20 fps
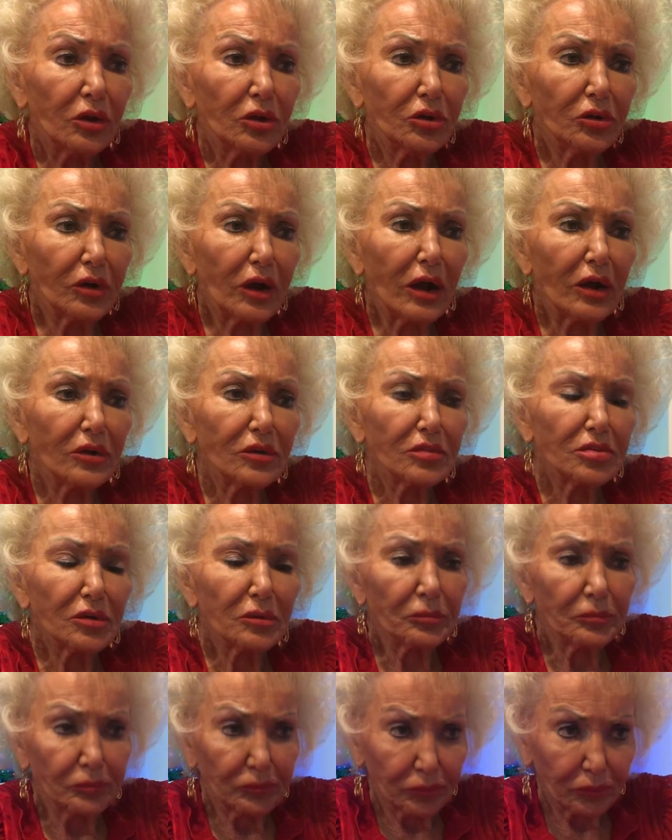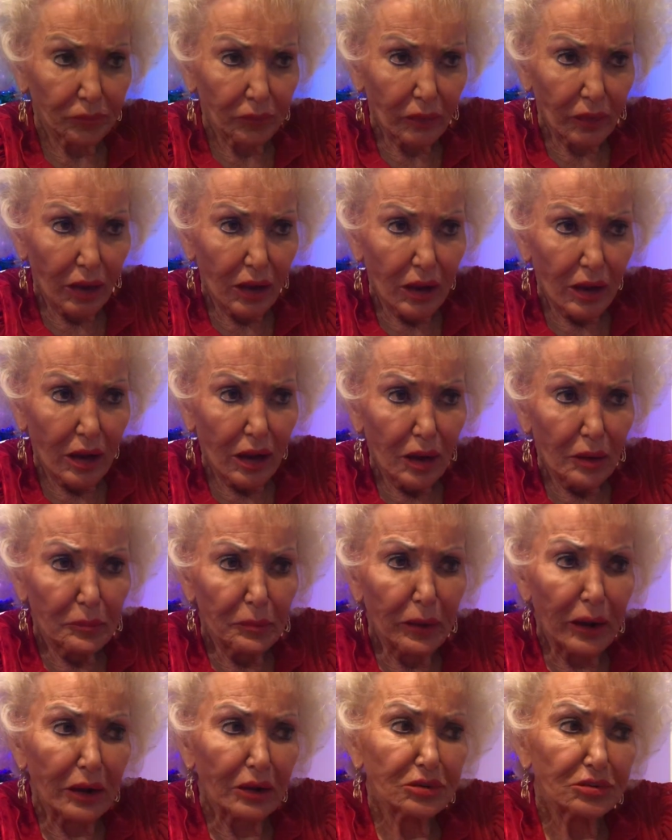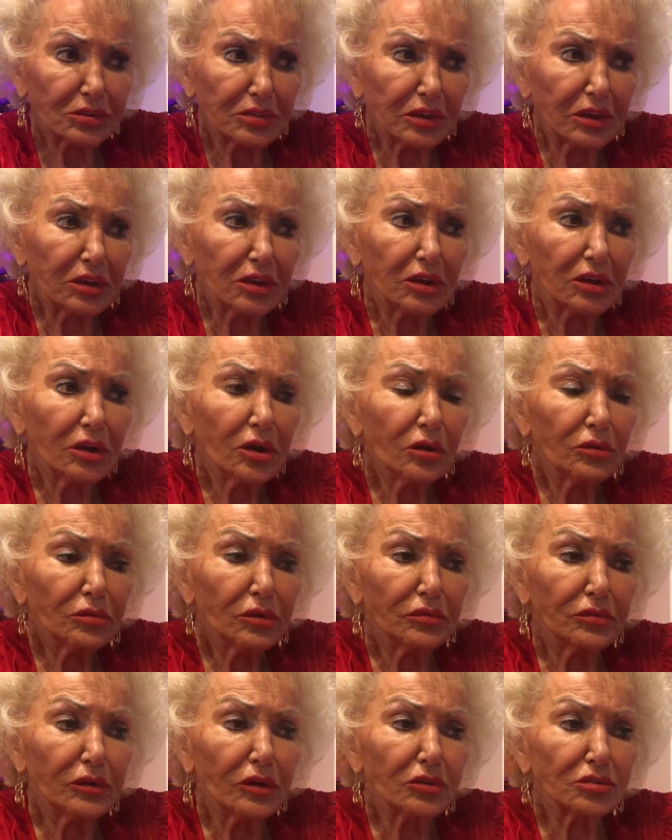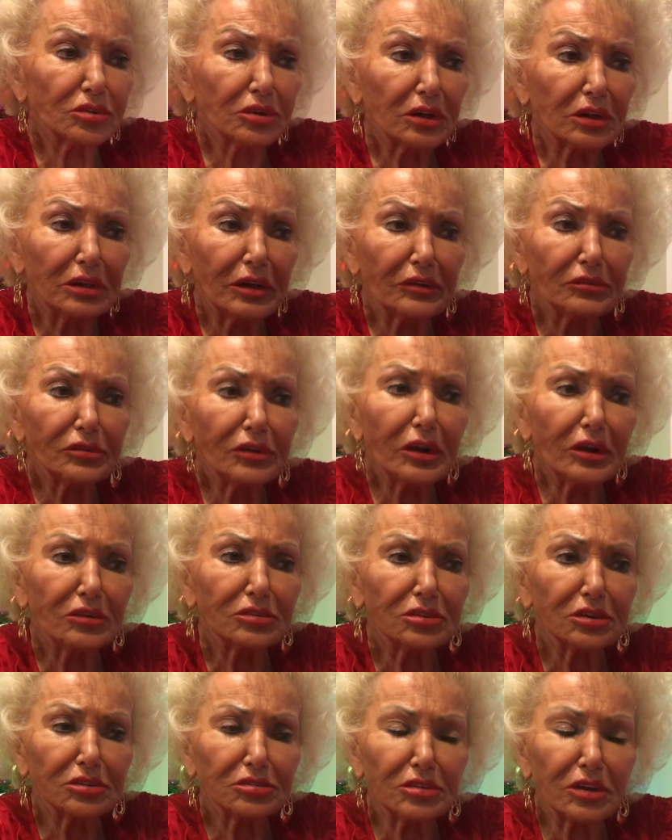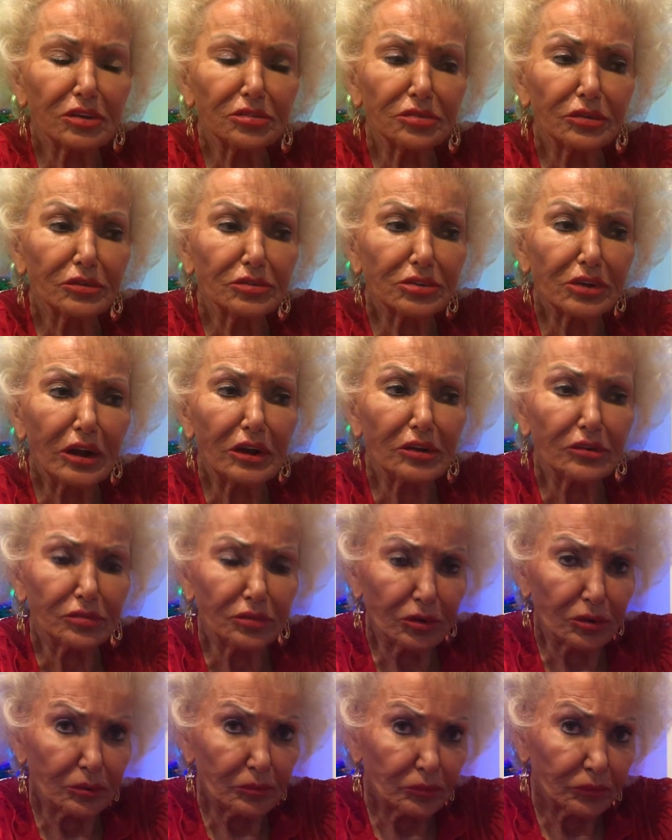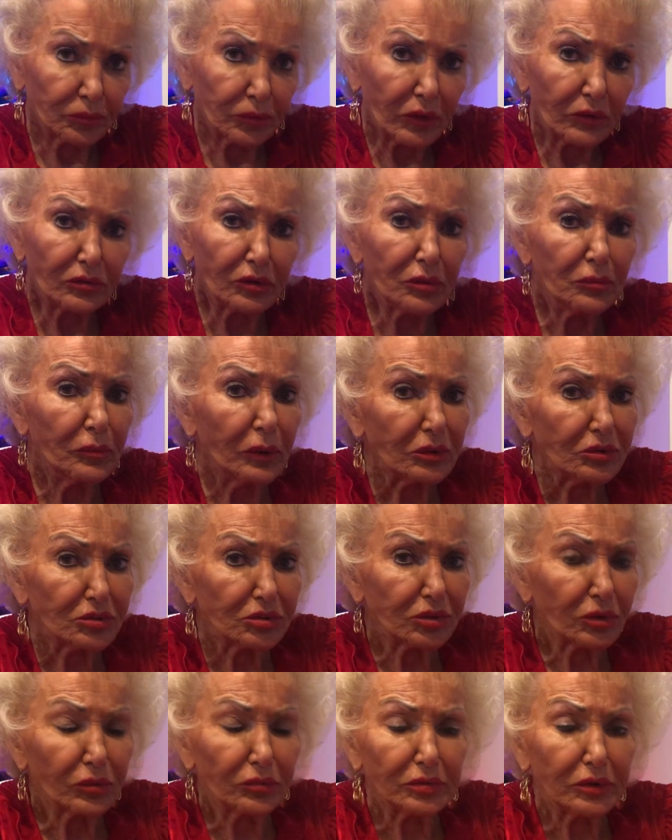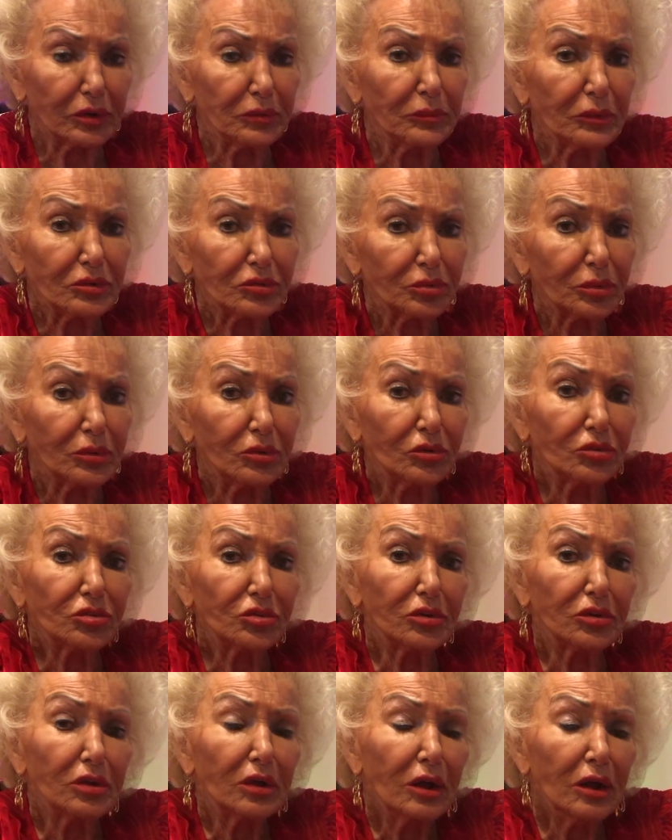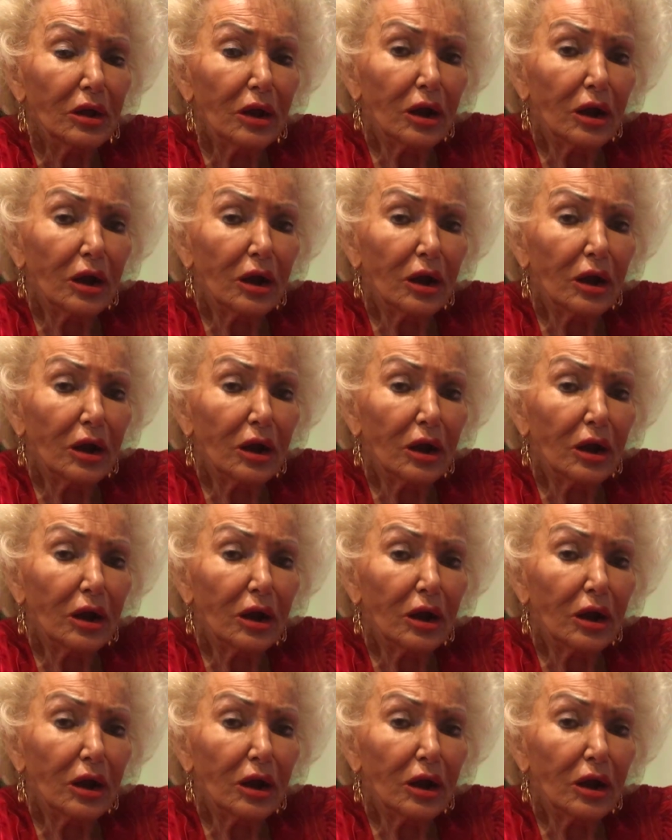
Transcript: Your out-of-the-box thinking reveals a clever and successful side of you. Very much so, very much when you should